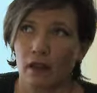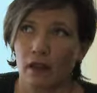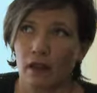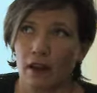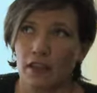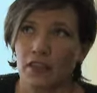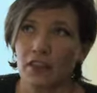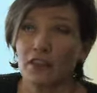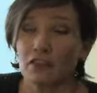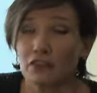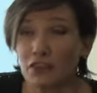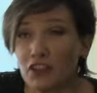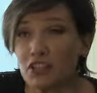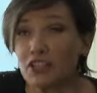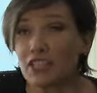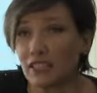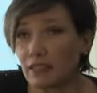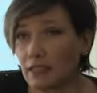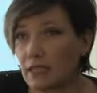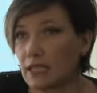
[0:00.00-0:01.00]
I think the
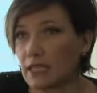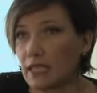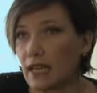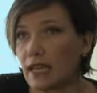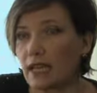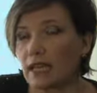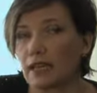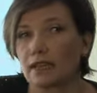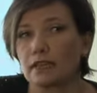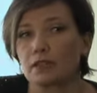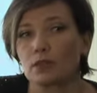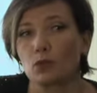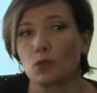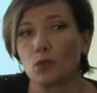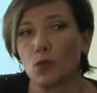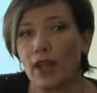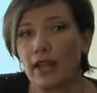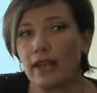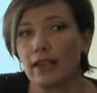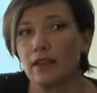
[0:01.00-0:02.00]
first thing I'd say is
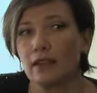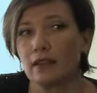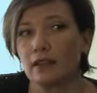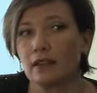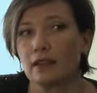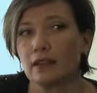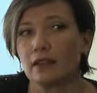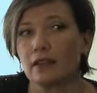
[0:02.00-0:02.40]
when